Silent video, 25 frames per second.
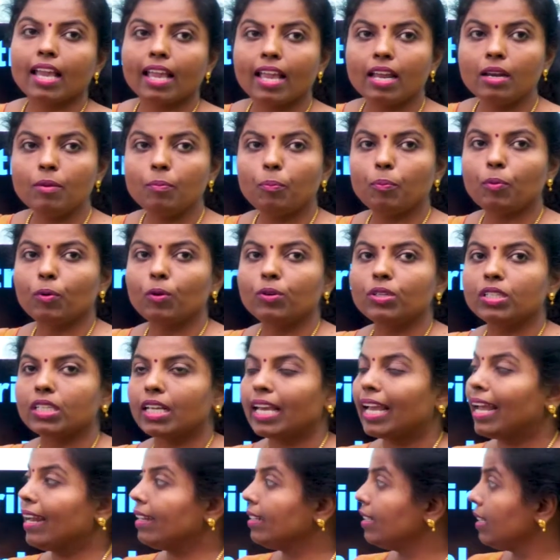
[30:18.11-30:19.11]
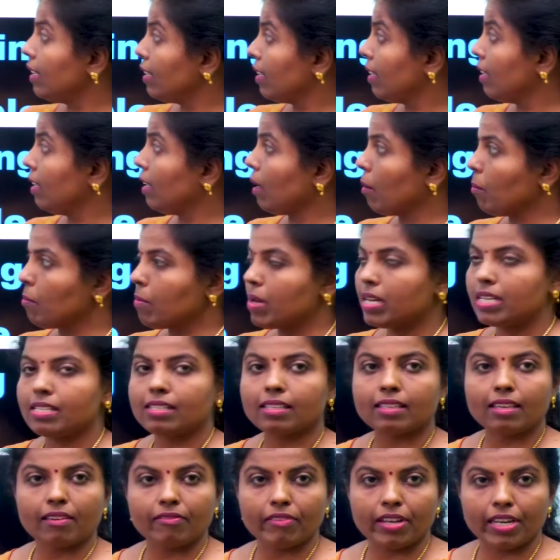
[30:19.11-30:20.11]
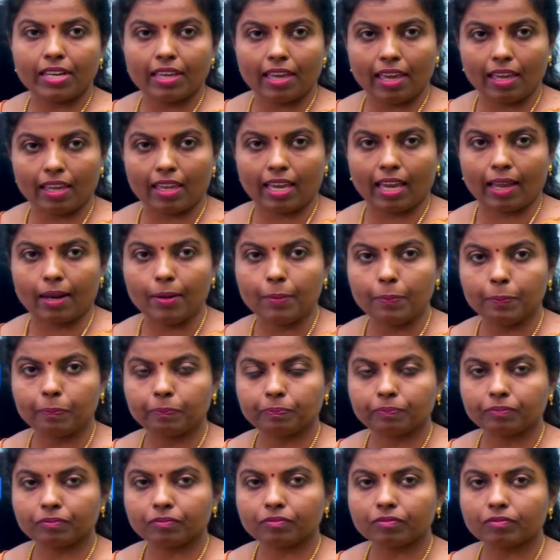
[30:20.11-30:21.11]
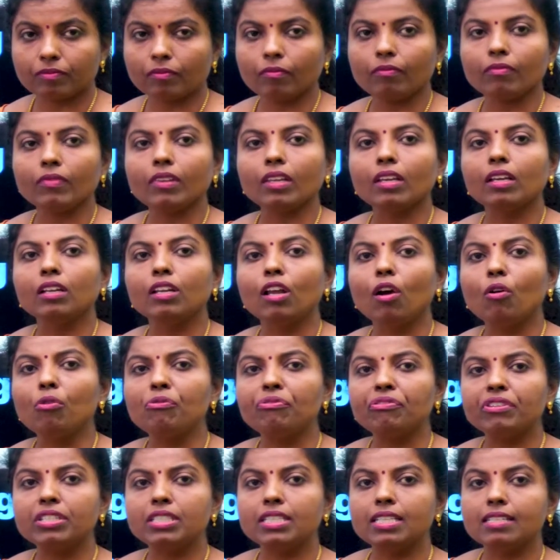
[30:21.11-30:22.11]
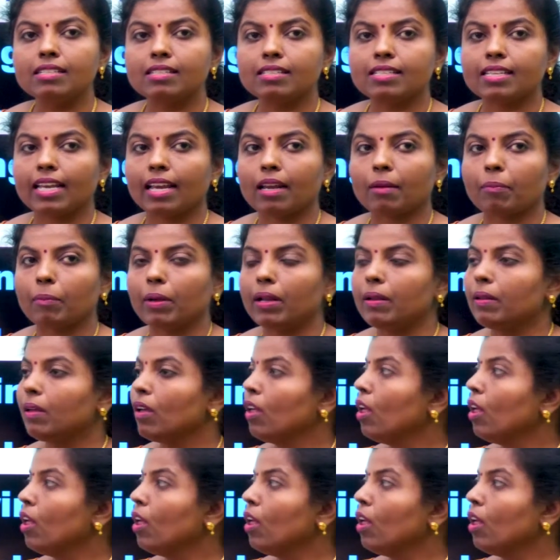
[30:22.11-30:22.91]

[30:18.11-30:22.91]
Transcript: input enter a number is given again. Now for this statement,